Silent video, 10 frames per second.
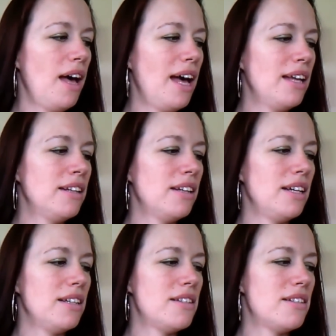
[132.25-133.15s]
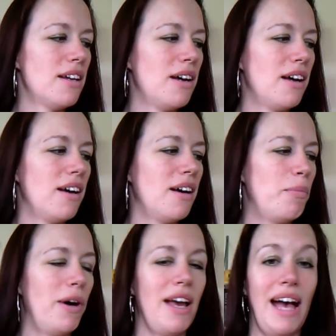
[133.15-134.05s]
and it's
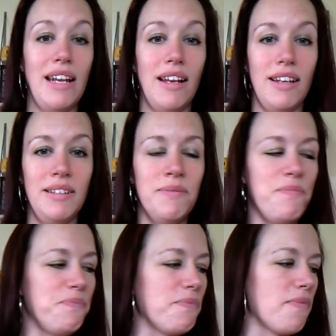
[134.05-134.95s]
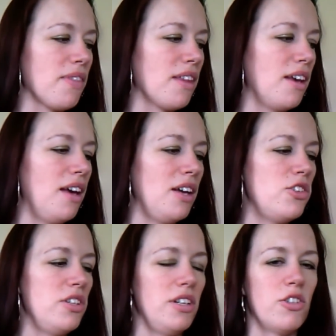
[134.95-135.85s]
by Hannah Lynn,
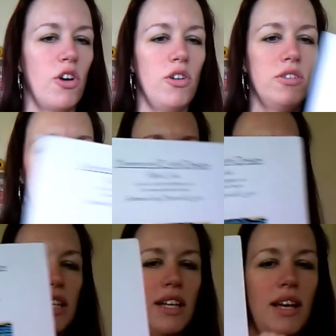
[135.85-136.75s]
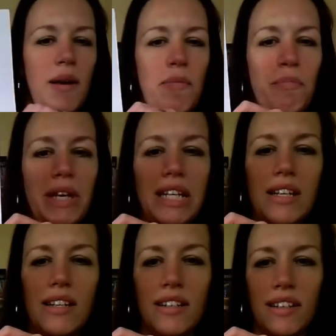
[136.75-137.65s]
and she is called
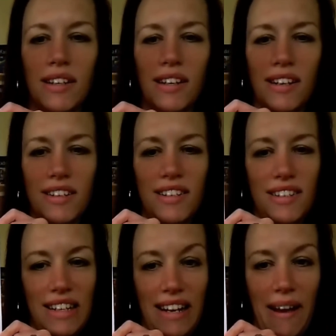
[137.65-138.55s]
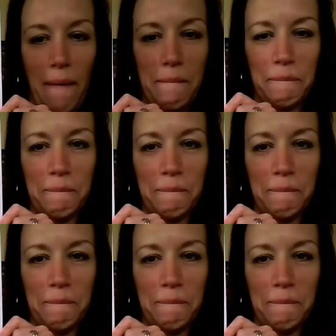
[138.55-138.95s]
Mini Celia.